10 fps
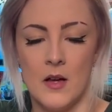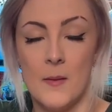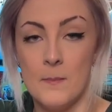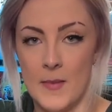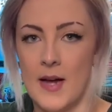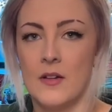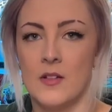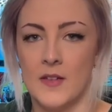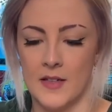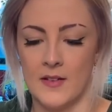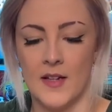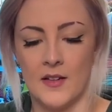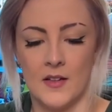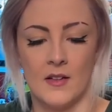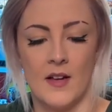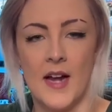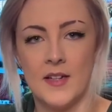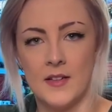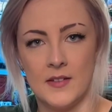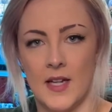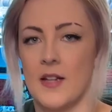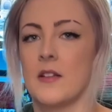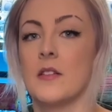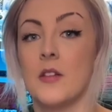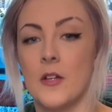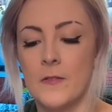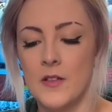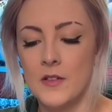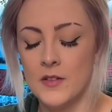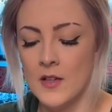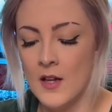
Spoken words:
mat that's like an anti-static surface,